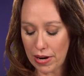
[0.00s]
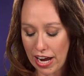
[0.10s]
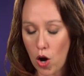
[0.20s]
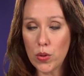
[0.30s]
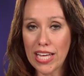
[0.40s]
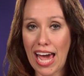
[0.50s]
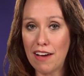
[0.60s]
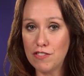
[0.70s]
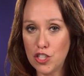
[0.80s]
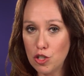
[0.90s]
but I only
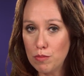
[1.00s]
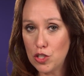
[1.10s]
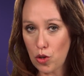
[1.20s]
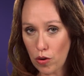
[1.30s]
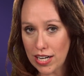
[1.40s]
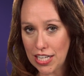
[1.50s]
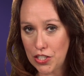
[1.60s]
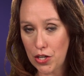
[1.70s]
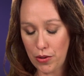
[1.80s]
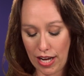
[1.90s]
have 2 majority
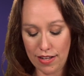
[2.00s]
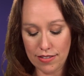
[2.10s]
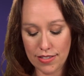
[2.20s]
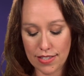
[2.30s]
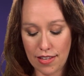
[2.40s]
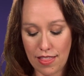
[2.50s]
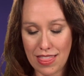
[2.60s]
tokens,